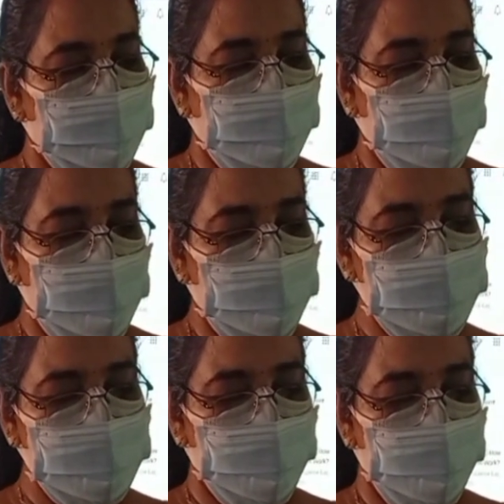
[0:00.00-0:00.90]

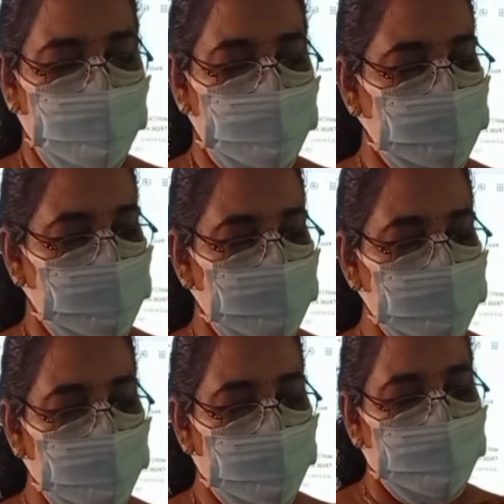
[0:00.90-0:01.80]
glass
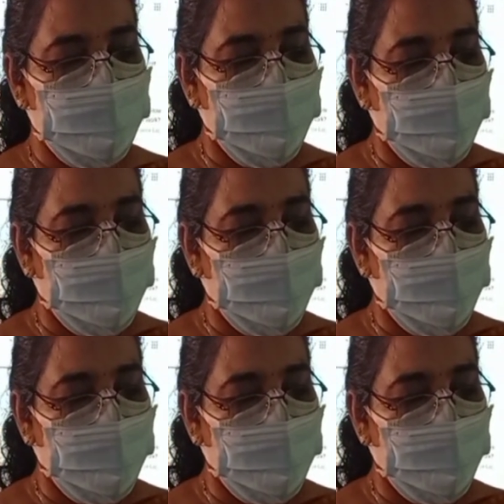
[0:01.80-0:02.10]
vessel, isn't it?